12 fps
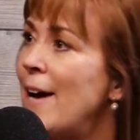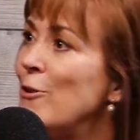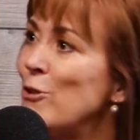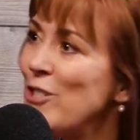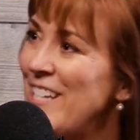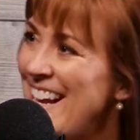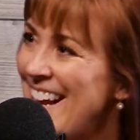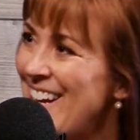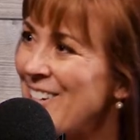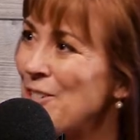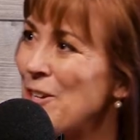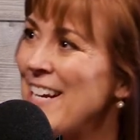
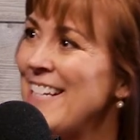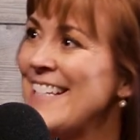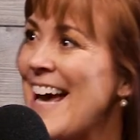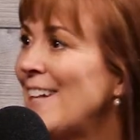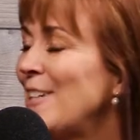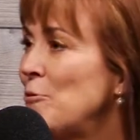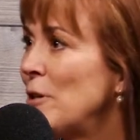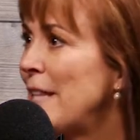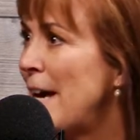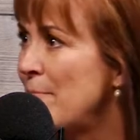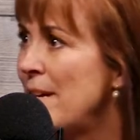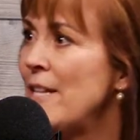understand exactly what
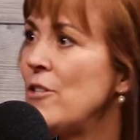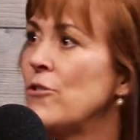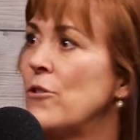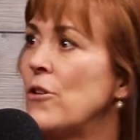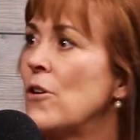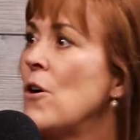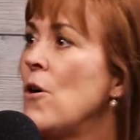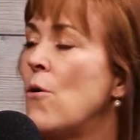that means or